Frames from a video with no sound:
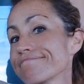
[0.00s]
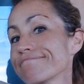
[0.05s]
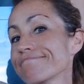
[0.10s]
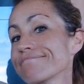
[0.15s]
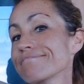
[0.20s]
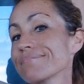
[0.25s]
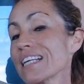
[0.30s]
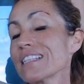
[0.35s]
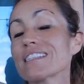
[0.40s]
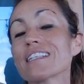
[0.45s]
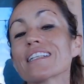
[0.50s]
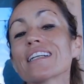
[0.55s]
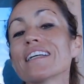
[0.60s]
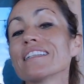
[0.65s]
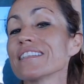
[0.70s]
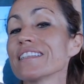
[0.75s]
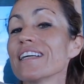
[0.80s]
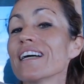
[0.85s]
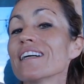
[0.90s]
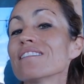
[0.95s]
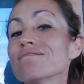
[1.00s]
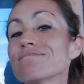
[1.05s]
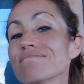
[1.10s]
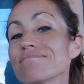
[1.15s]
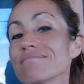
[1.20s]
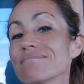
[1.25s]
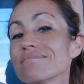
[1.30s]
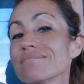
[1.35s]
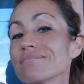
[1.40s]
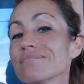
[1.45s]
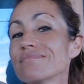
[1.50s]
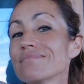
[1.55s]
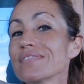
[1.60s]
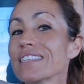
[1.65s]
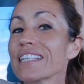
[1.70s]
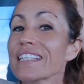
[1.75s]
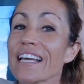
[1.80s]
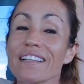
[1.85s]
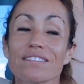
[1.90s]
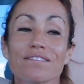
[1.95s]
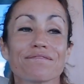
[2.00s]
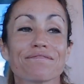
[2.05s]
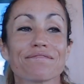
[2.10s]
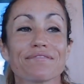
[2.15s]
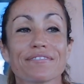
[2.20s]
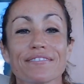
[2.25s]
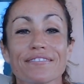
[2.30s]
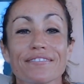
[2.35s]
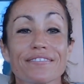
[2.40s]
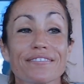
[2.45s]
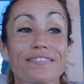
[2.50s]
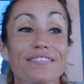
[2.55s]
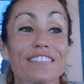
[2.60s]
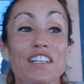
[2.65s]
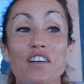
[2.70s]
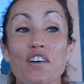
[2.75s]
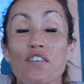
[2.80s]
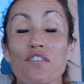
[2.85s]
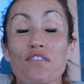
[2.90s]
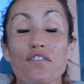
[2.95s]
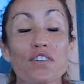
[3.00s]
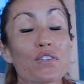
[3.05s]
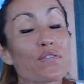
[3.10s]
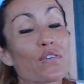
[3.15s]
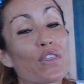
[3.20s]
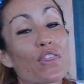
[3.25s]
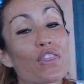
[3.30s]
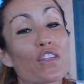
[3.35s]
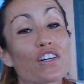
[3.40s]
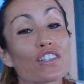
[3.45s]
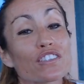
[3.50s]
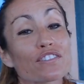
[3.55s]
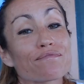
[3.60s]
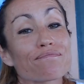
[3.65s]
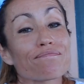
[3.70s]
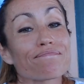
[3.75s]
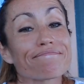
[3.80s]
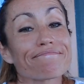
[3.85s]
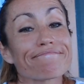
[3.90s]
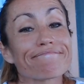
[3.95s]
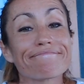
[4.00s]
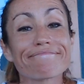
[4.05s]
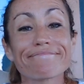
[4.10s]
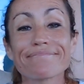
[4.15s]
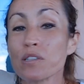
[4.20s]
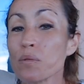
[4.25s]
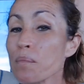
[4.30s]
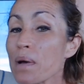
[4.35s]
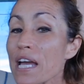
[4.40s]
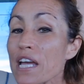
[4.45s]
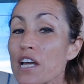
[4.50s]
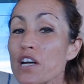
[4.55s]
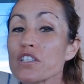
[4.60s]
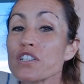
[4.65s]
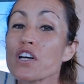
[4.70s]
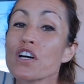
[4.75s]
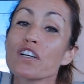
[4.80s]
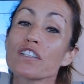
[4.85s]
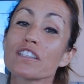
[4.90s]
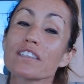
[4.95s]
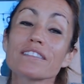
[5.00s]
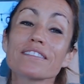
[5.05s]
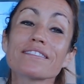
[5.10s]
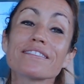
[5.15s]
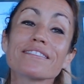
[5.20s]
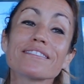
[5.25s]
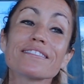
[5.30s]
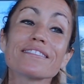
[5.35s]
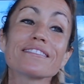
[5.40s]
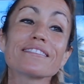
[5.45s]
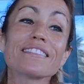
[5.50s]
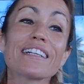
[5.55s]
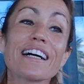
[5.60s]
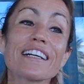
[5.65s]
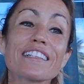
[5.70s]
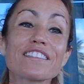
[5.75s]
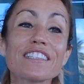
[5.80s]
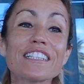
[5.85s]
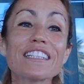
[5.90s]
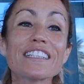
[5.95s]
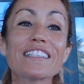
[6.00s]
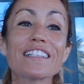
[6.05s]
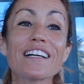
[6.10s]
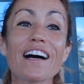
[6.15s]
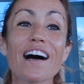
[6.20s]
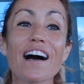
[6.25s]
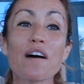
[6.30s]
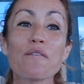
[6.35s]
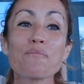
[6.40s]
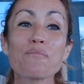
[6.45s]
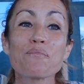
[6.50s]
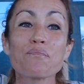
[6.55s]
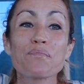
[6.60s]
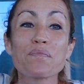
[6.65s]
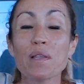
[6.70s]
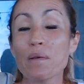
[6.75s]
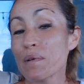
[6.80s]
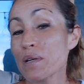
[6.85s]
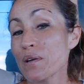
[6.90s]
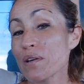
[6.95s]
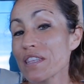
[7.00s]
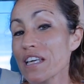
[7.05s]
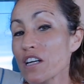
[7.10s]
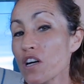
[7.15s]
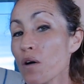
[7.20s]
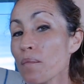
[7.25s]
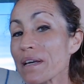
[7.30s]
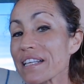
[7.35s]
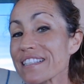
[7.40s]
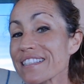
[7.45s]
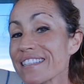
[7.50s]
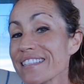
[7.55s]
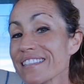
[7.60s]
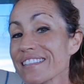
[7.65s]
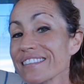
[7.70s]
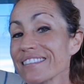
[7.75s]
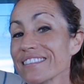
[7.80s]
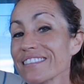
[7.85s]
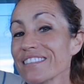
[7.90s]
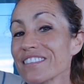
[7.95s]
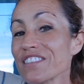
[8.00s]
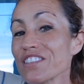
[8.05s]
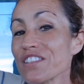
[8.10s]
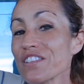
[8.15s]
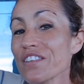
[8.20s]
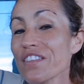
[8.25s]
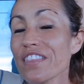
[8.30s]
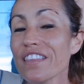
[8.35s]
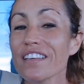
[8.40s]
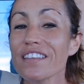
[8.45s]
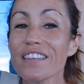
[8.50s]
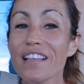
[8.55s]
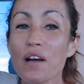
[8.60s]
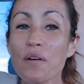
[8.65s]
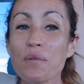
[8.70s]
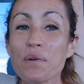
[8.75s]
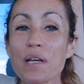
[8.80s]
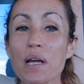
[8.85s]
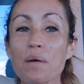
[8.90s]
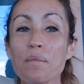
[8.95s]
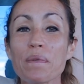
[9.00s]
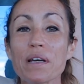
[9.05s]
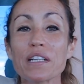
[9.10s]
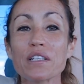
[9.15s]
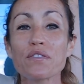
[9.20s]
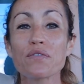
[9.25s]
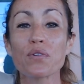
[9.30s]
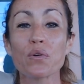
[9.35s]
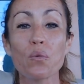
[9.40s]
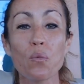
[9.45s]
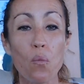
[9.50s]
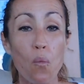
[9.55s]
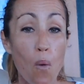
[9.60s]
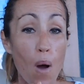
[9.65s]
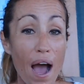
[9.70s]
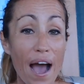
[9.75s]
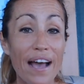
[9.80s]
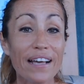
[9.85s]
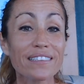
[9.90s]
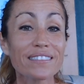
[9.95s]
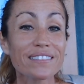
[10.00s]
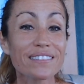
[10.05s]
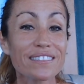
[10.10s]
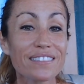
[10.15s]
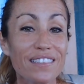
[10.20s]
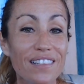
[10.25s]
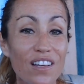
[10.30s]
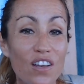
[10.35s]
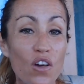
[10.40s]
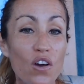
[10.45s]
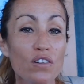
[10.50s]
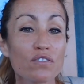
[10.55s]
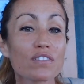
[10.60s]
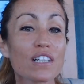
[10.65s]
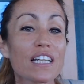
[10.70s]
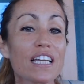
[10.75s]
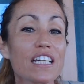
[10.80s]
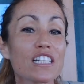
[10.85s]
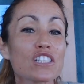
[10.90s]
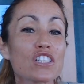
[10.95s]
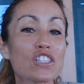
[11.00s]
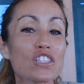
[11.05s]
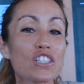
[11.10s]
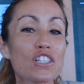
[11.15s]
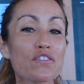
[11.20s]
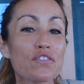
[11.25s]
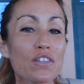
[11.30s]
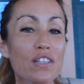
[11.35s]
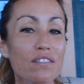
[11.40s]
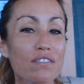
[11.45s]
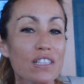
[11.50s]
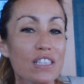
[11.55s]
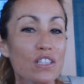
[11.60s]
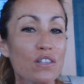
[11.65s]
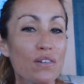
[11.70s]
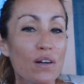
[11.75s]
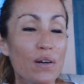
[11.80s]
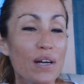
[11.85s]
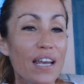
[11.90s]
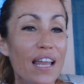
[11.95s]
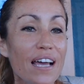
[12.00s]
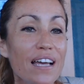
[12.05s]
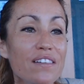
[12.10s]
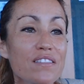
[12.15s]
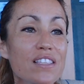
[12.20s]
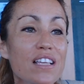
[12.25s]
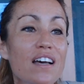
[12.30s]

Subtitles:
That's an idea. Again, food for thought. You may or not agree. Let me know in the comments. Do you think that we are meant for one long relationship for the rest of our lives?